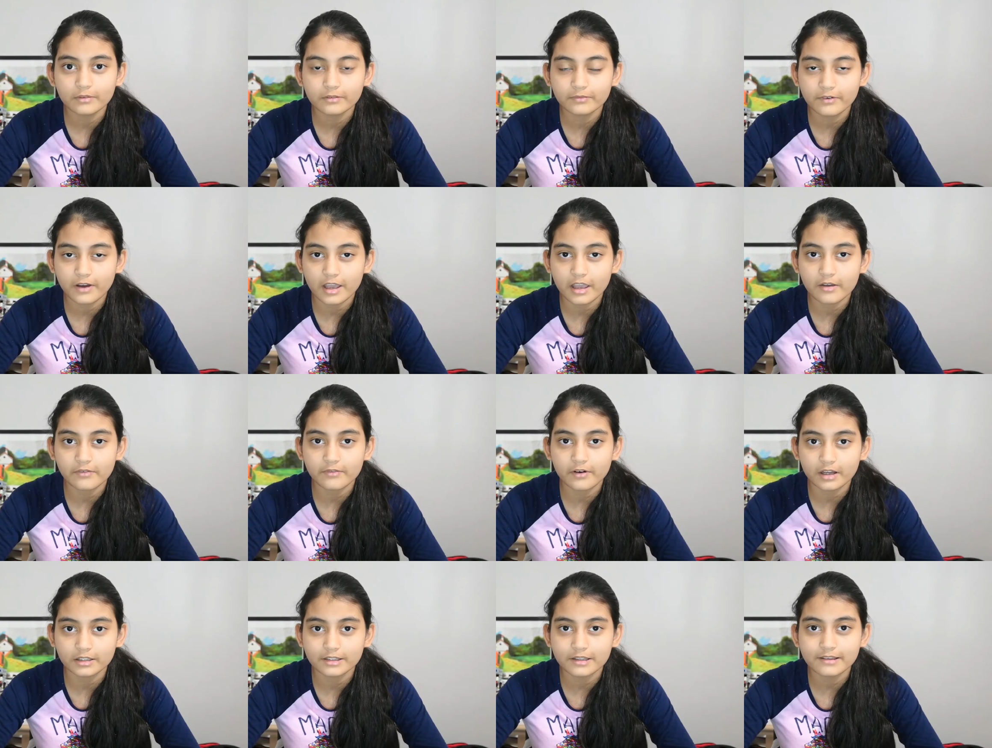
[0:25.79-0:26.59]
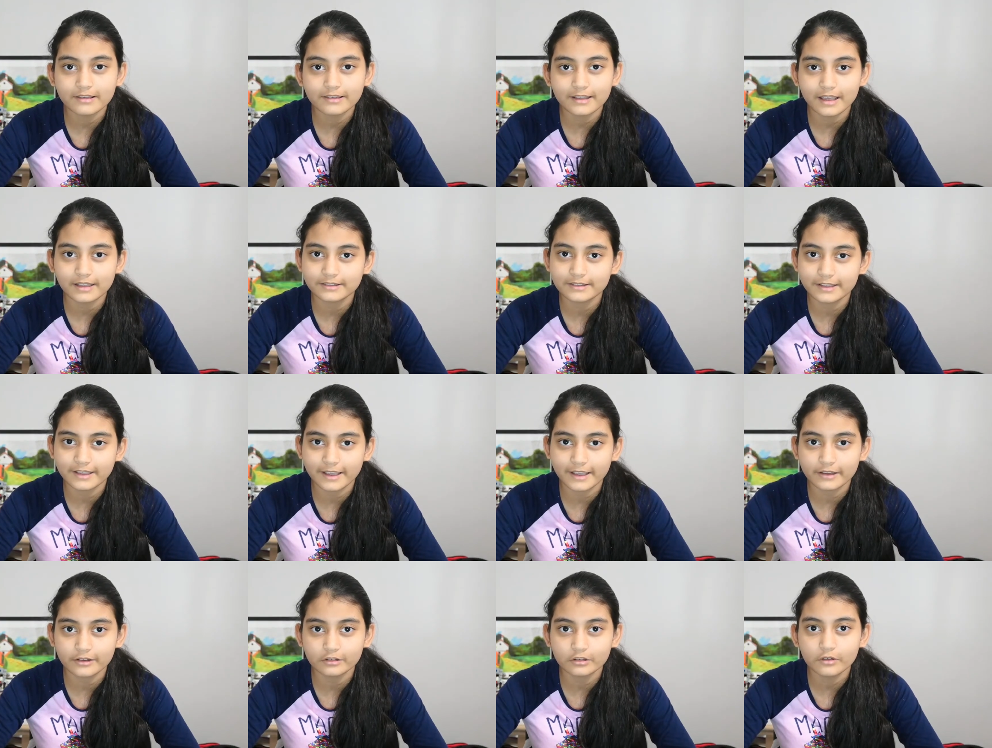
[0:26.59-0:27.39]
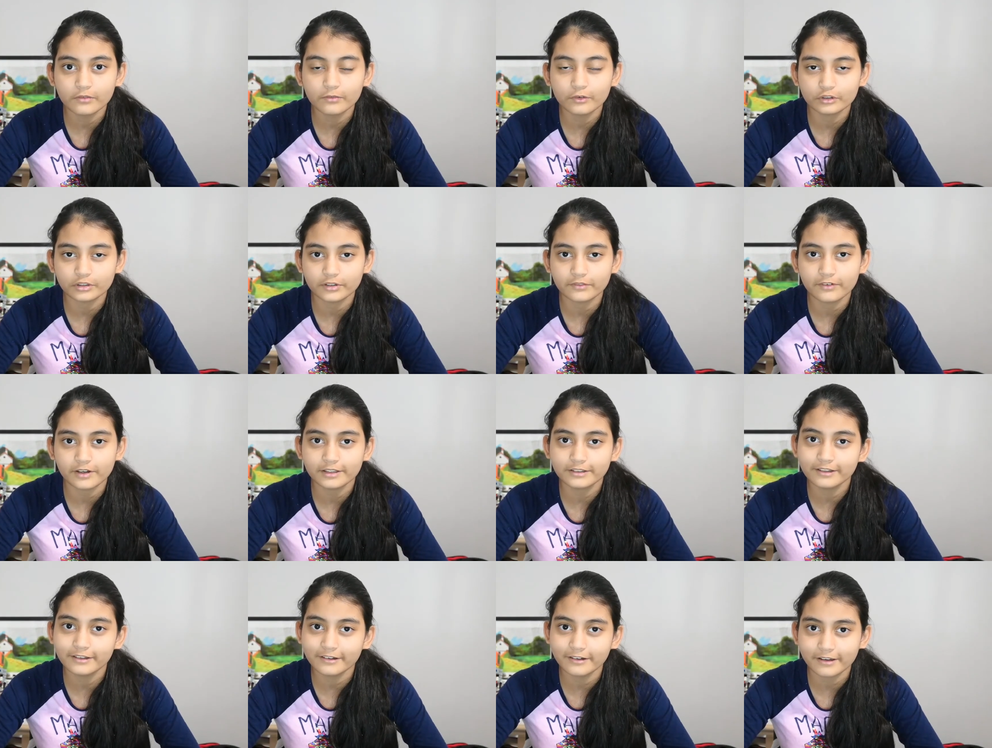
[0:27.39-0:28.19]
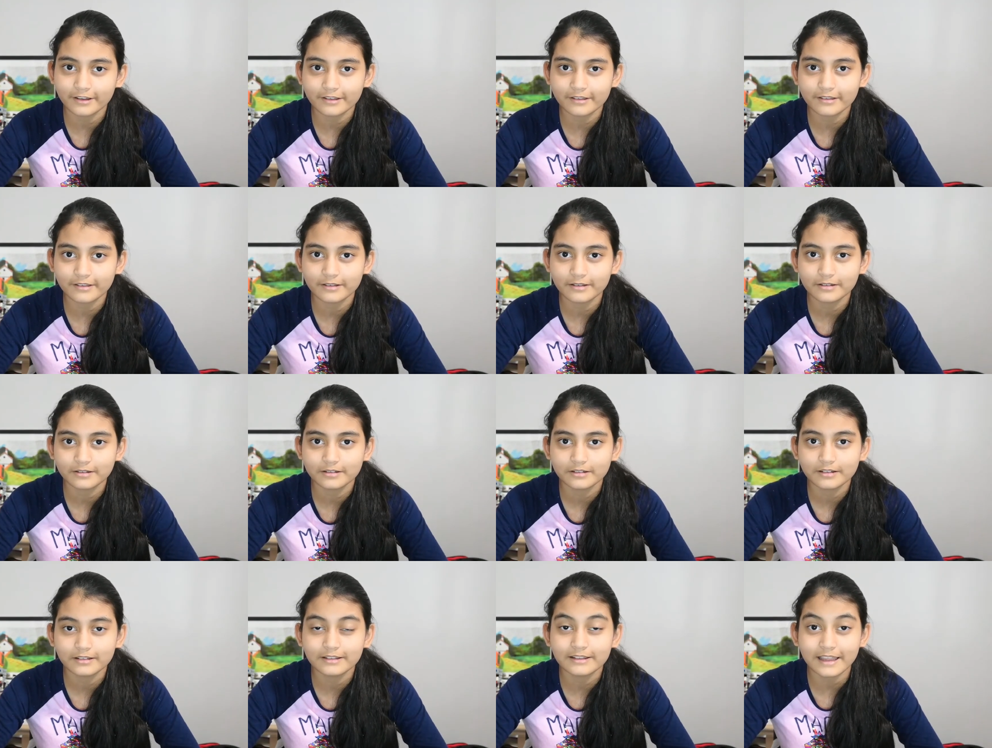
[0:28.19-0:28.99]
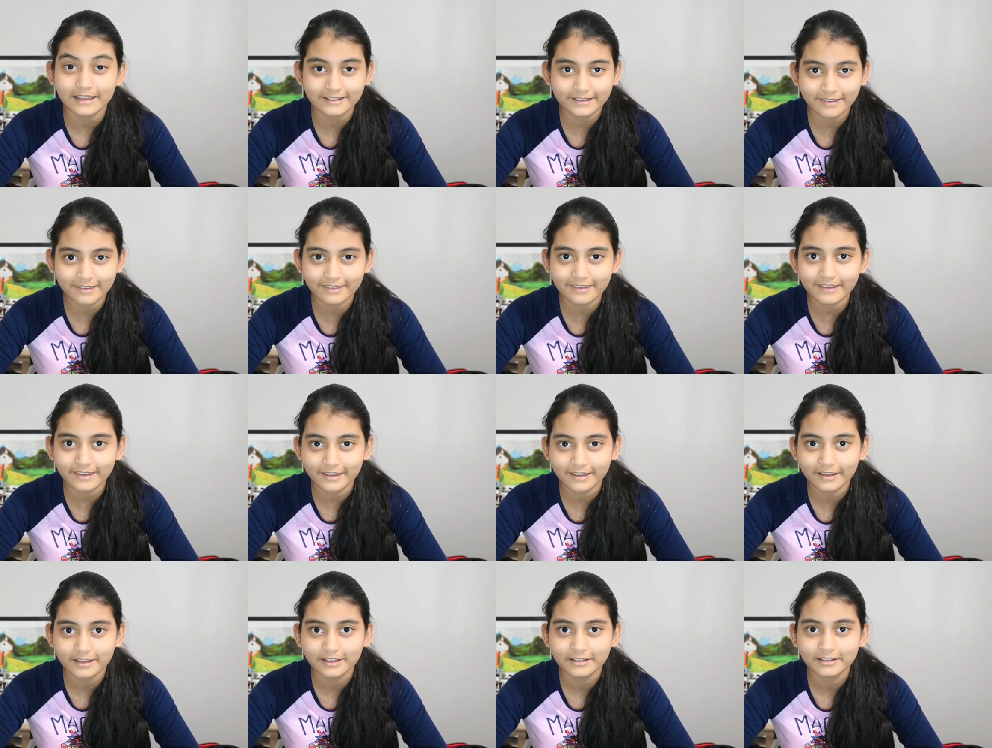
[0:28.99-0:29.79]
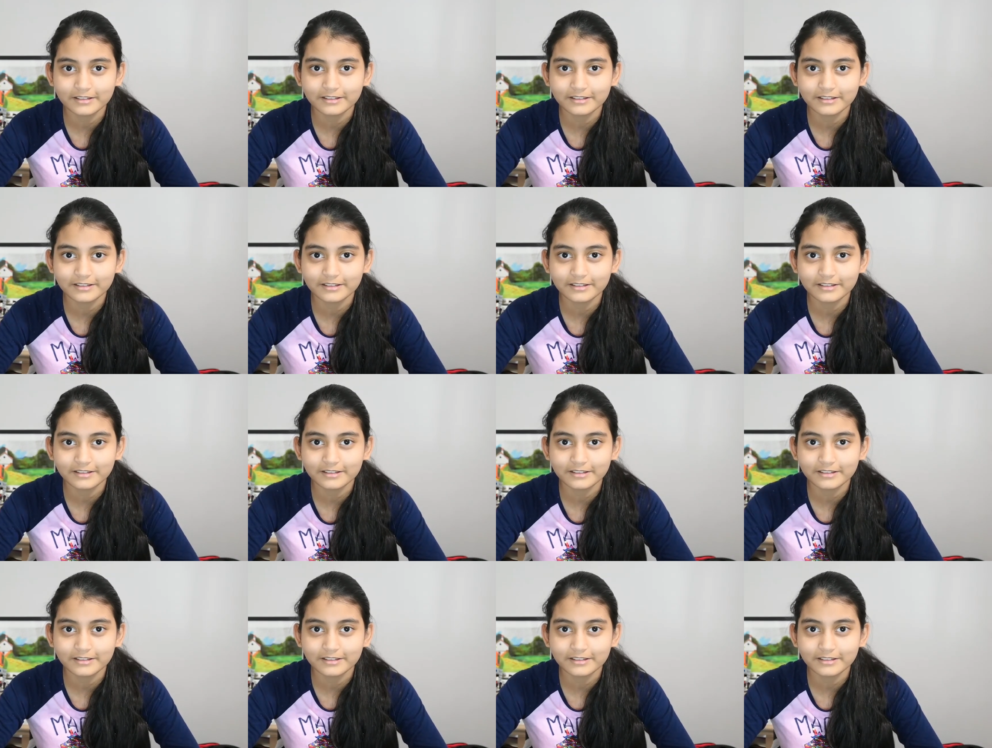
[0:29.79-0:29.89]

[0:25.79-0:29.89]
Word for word: will fire farthest at the angle of forty-five degrees. Let's see!